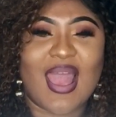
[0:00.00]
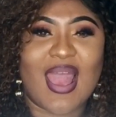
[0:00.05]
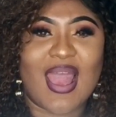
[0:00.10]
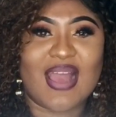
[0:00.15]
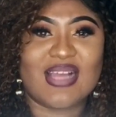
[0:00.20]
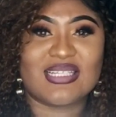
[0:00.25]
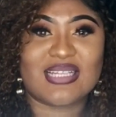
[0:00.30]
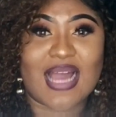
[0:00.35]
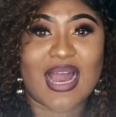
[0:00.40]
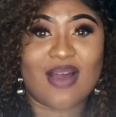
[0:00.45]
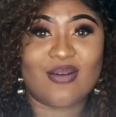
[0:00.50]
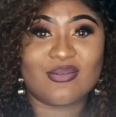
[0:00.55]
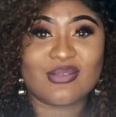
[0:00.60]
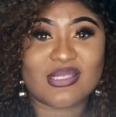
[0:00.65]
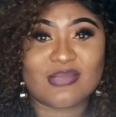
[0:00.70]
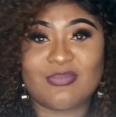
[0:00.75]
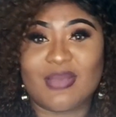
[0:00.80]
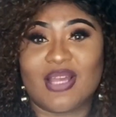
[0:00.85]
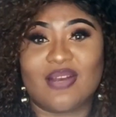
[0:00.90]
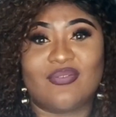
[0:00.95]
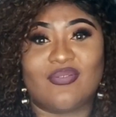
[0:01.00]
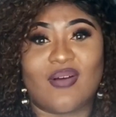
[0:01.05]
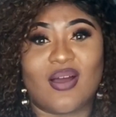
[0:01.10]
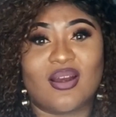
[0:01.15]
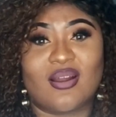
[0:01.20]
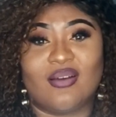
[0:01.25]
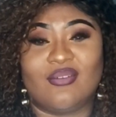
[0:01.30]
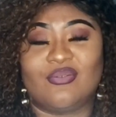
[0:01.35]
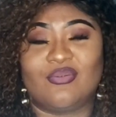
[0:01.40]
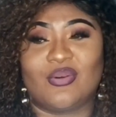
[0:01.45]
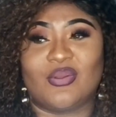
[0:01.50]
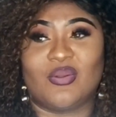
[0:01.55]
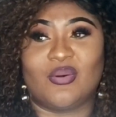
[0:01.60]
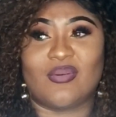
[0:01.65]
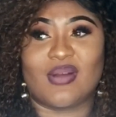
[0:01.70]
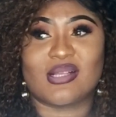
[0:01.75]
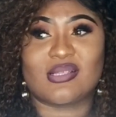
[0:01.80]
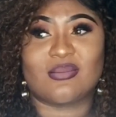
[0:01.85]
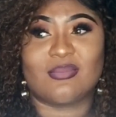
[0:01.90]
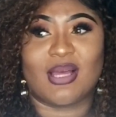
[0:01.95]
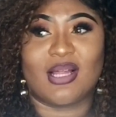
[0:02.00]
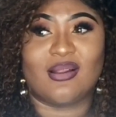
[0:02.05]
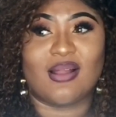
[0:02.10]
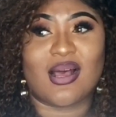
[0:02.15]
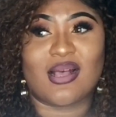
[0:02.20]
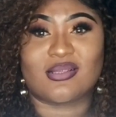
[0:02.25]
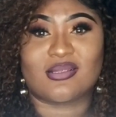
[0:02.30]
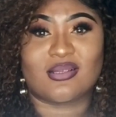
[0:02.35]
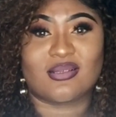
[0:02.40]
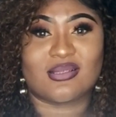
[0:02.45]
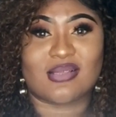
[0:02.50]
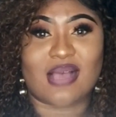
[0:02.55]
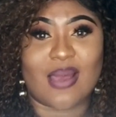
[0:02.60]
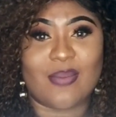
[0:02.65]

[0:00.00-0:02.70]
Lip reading: and I was made fun of for the rest of my class because